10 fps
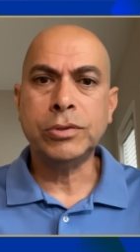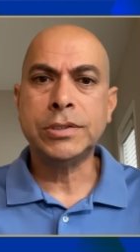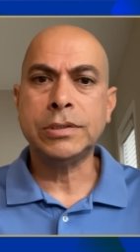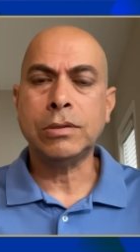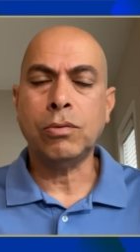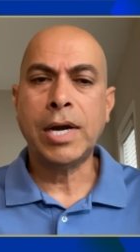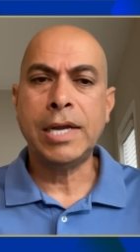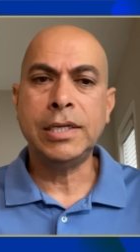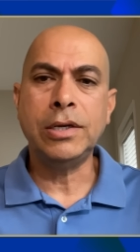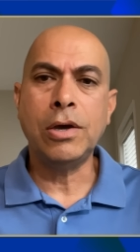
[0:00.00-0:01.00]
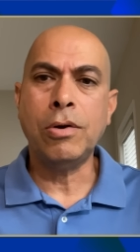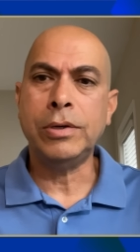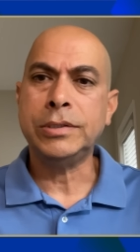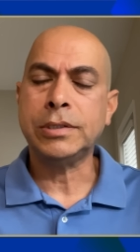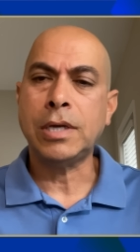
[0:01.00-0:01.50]
was what I didn't
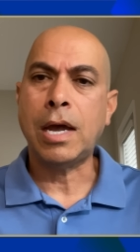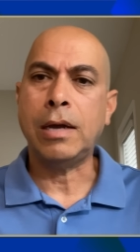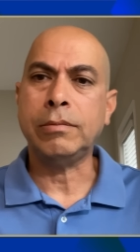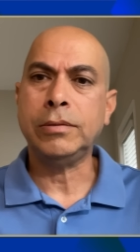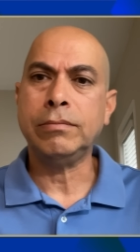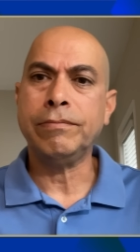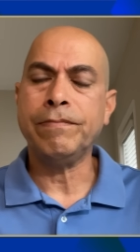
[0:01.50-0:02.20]
know is in